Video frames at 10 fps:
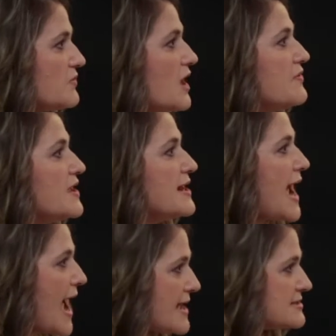And then
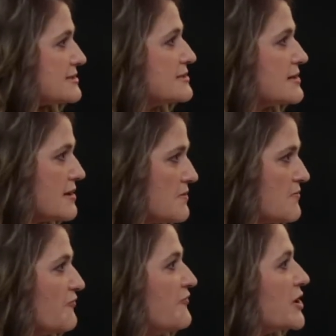asked
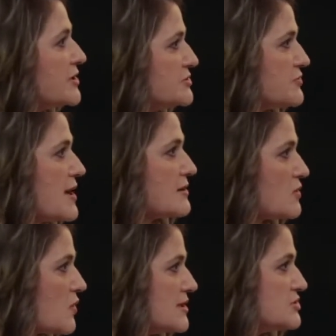them very
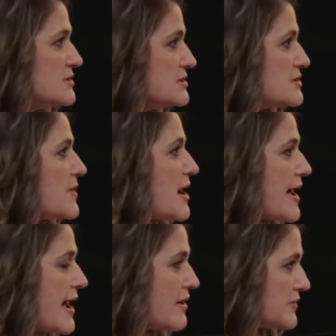direct questions
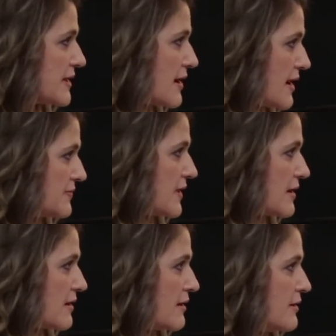about how they got
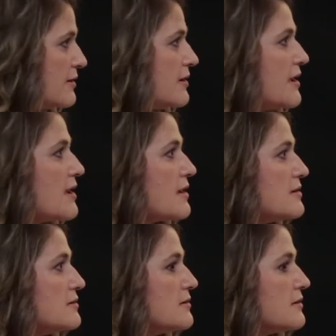there,
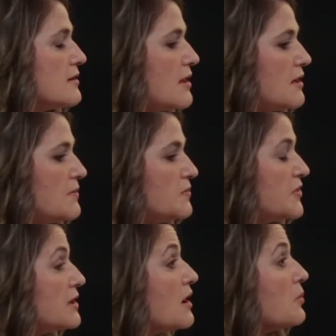and
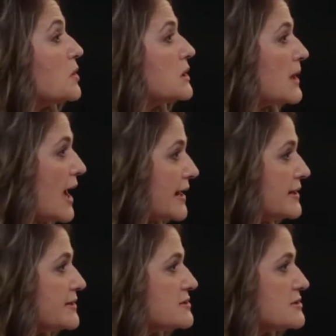then
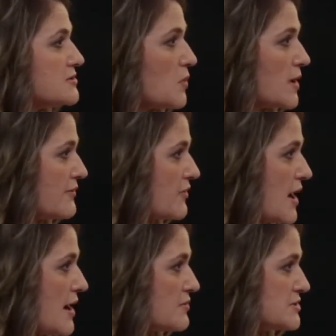applied it to whatever
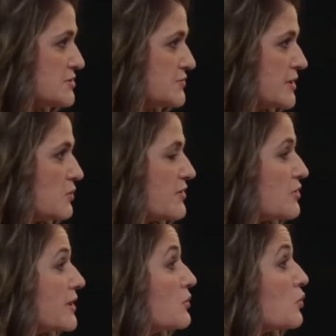I was doing,
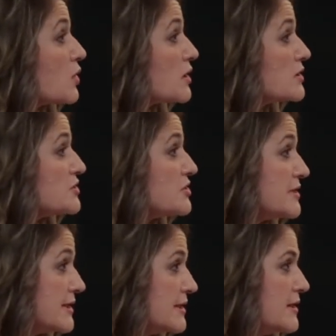whether it worked or
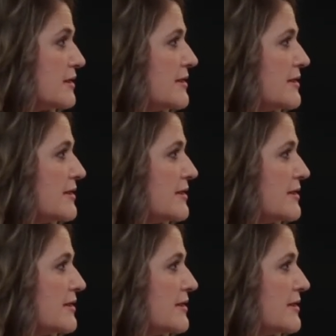didn't,